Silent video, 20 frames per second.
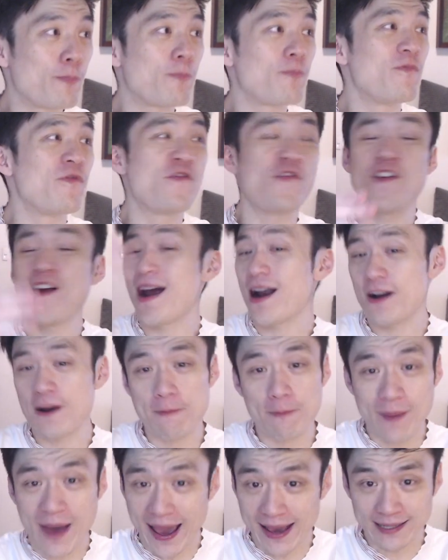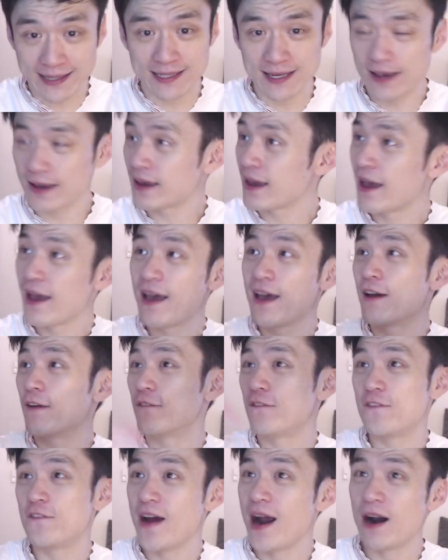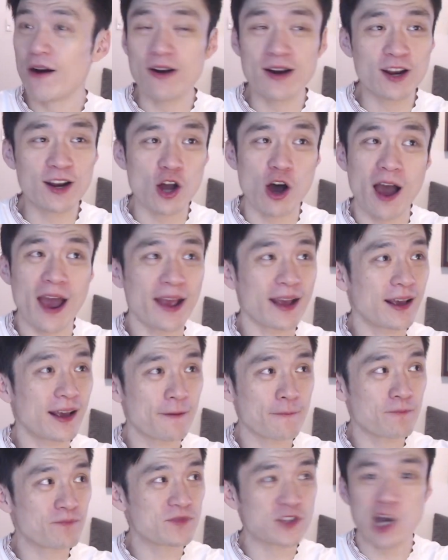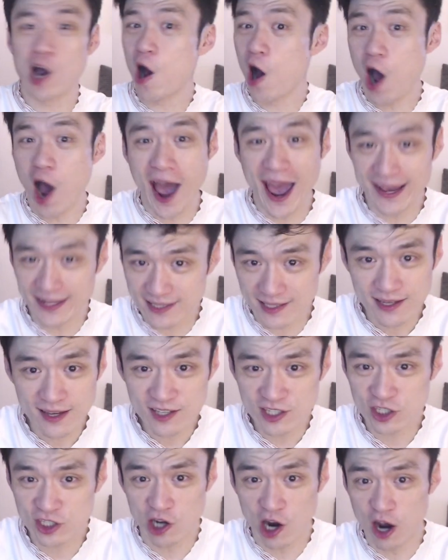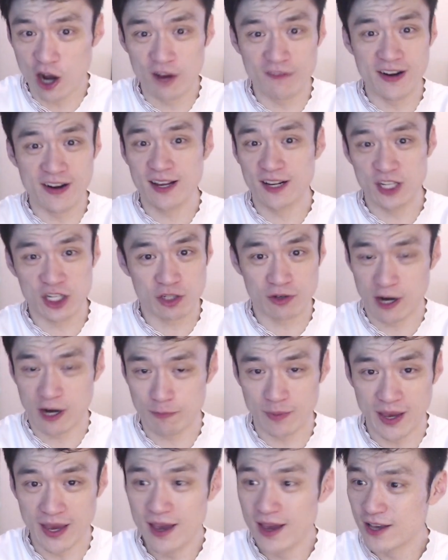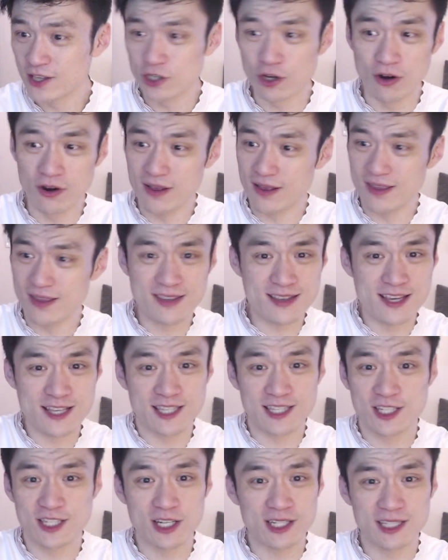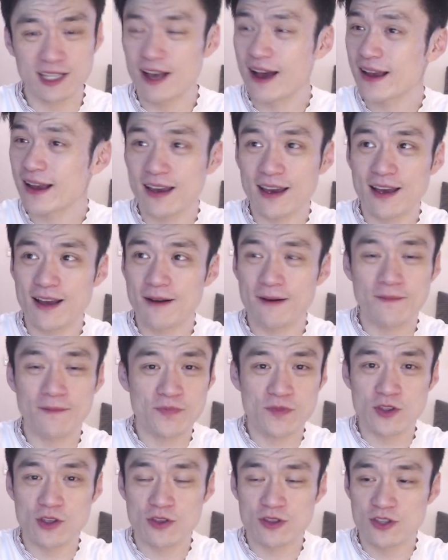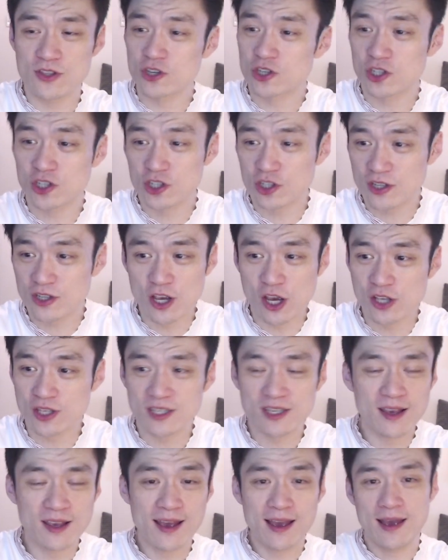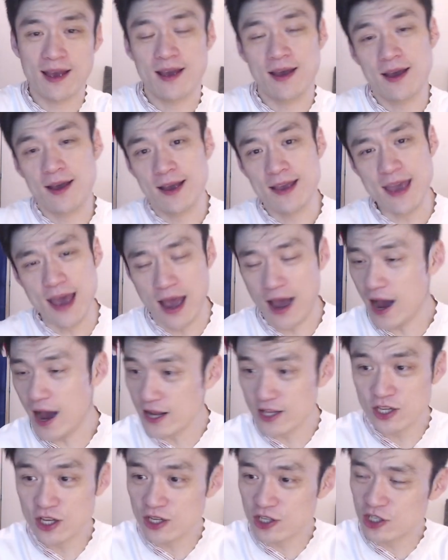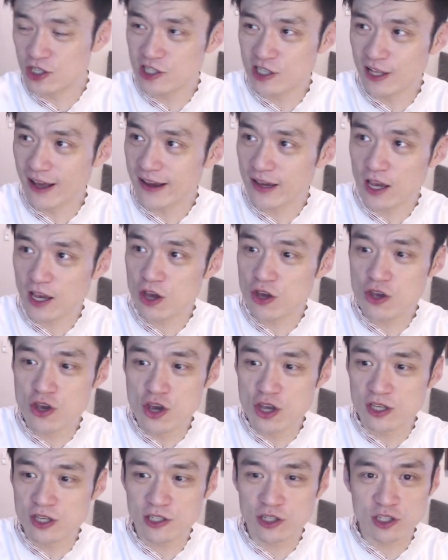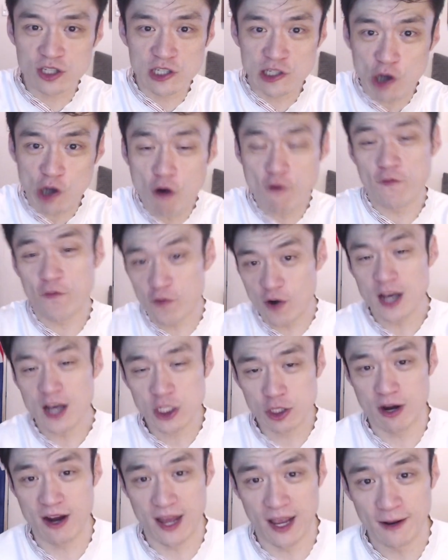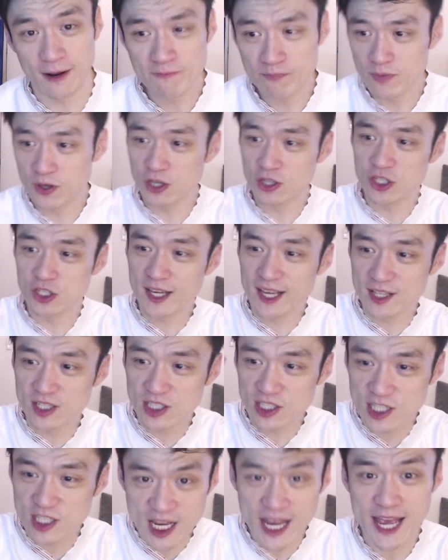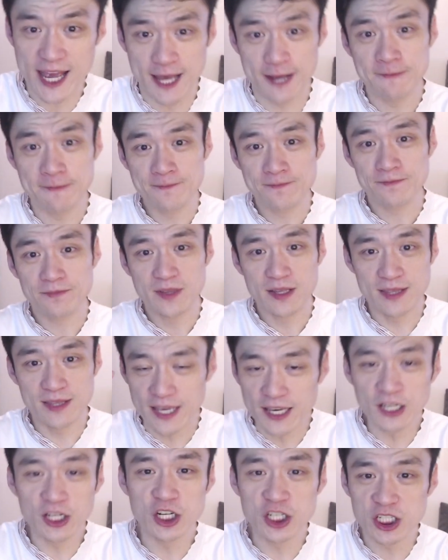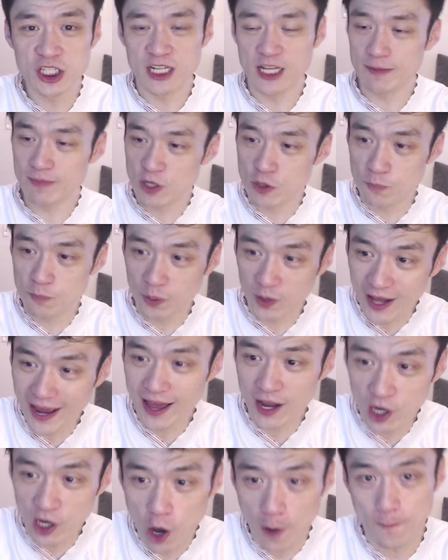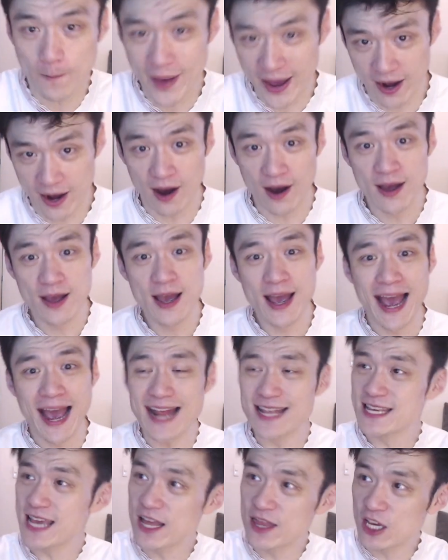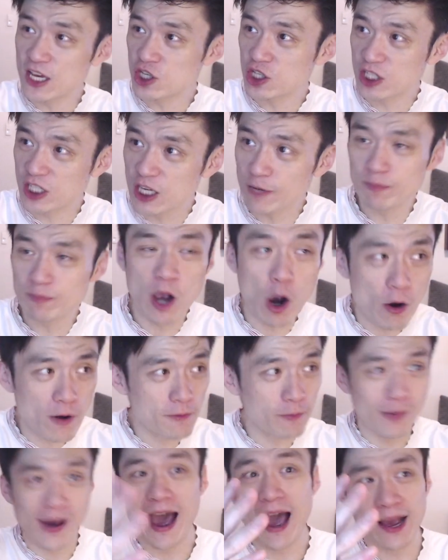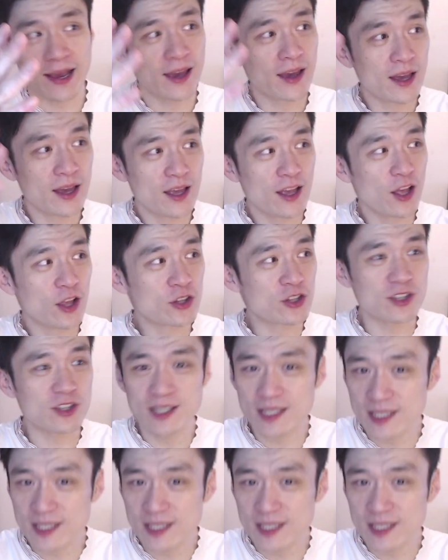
very basic, very like tight style of English rugby. So it's just like this. It's just like, it's so frustrating because you can see the English team could play a lot better, and yet they just keep going back to